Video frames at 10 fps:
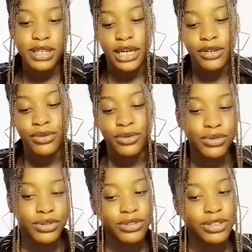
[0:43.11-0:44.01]
and you
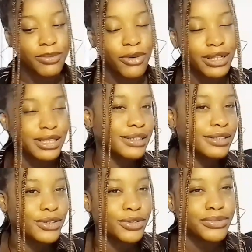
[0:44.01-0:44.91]
know do some other
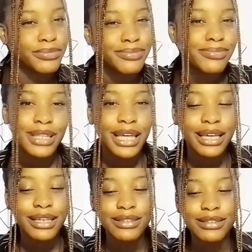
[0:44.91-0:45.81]
you know
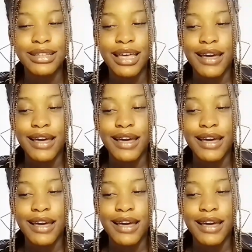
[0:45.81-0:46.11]
things